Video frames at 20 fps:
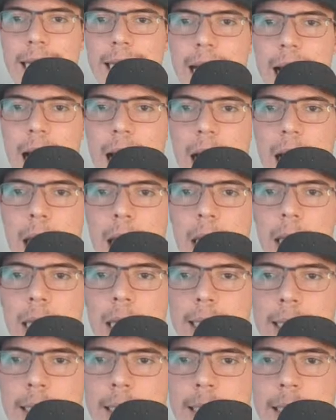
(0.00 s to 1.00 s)
to not
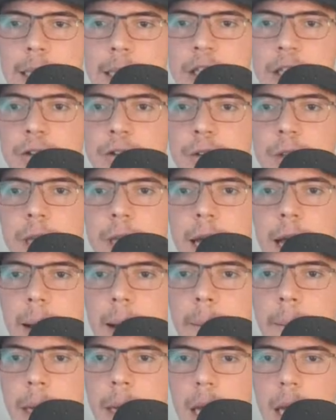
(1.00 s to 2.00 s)
listen to
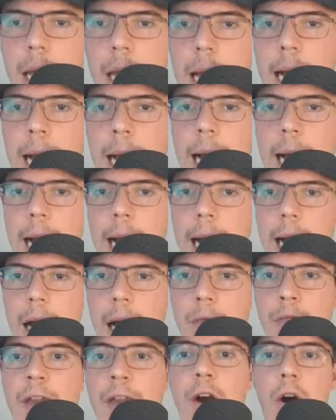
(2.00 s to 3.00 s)
them.
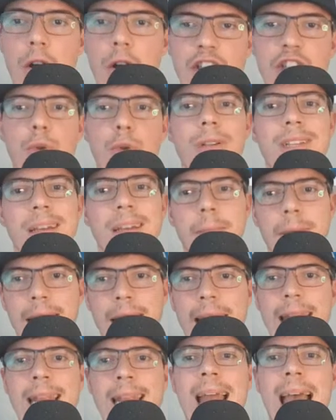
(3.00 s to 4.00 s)
They also
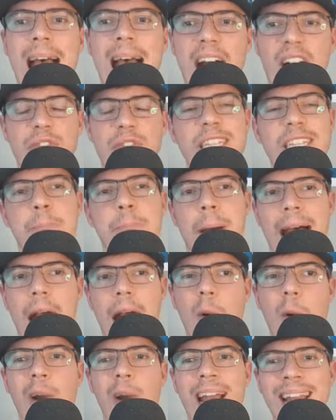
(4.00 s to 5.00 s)
eliminated Alvy's
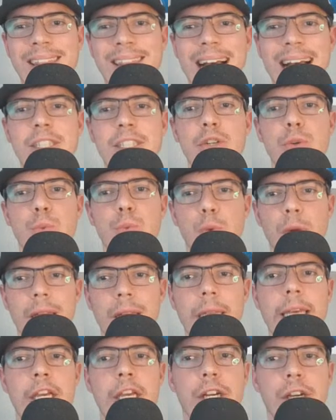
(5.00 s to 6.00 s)
power. And that's a
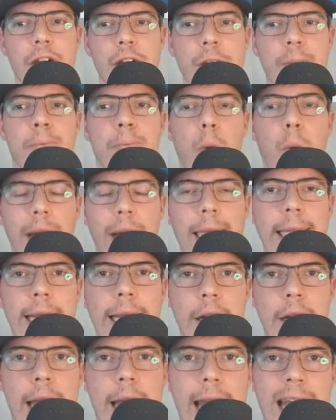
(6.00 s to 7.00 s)
really good point
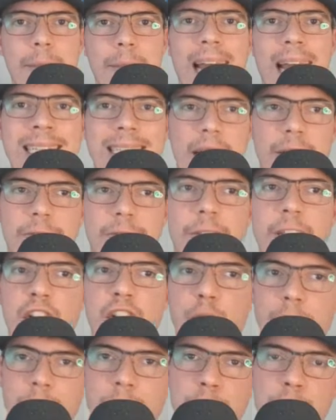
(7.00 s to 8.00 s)
there, Game. And I definitely
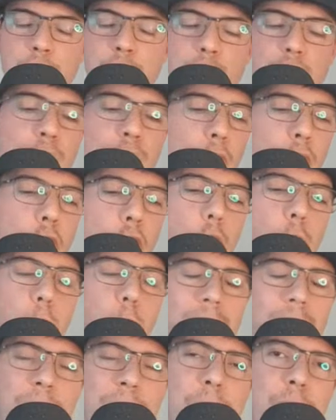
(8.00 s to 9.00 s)
agree with you.
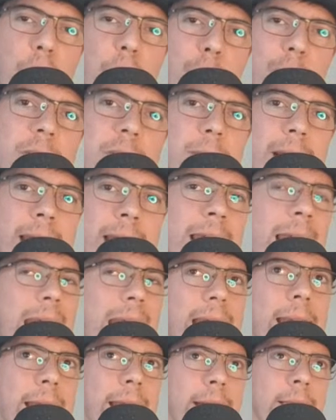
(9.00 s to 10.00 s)
With those
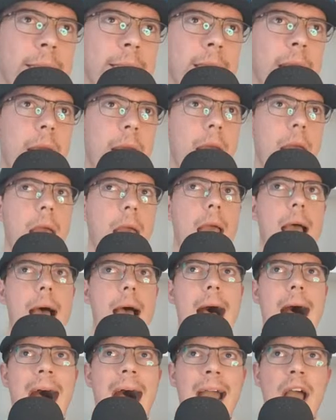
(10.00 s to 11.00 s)
mechanics,
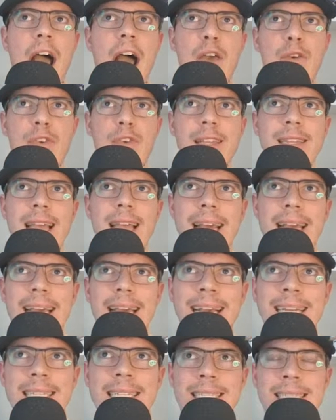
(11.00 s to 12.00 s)
I think that
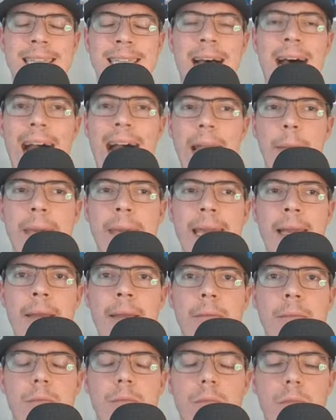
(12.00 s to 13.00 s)
his
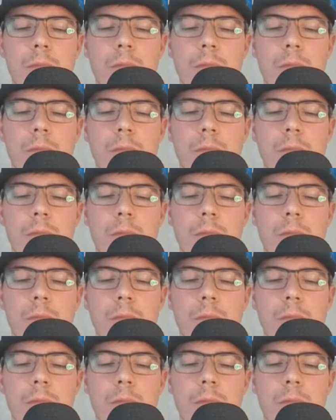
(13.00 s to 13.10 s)
timing,